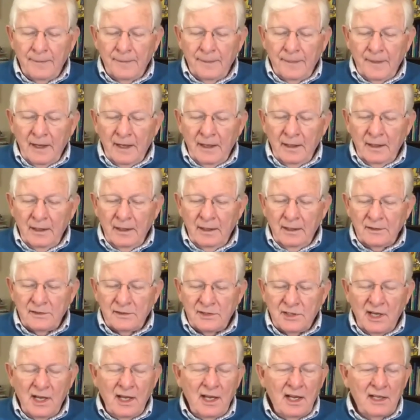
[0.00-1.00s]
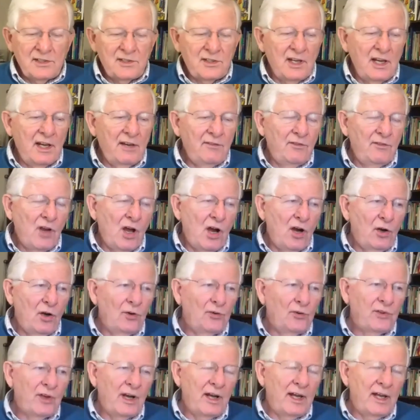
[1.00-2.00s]
As Steve
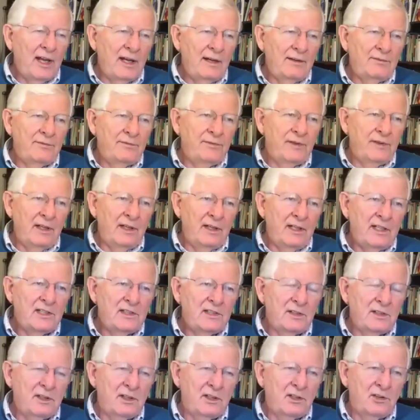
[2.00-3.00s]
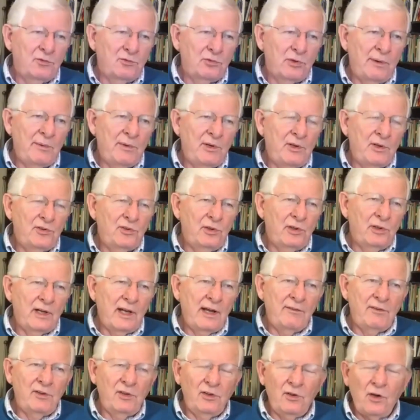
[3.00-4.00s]
knows, I have, and he's contributed to it, I
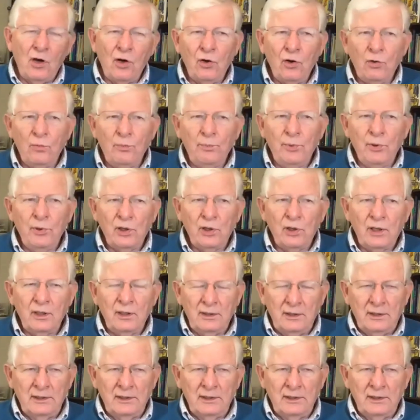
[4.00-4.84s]
have a whole book